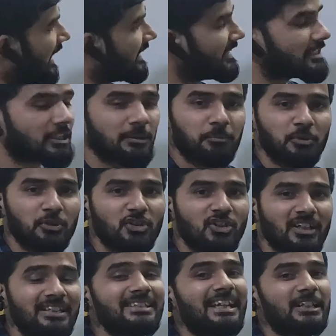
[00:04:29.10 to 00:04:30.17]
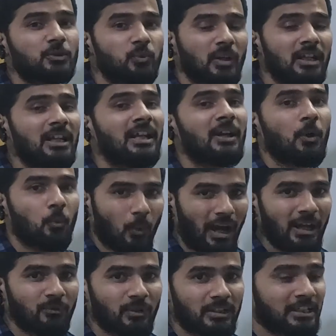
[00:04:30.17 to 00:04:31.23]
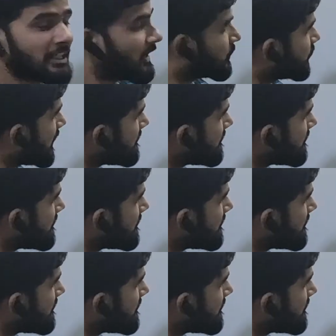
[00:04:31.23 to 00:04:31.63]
and initial position is x1 y1. So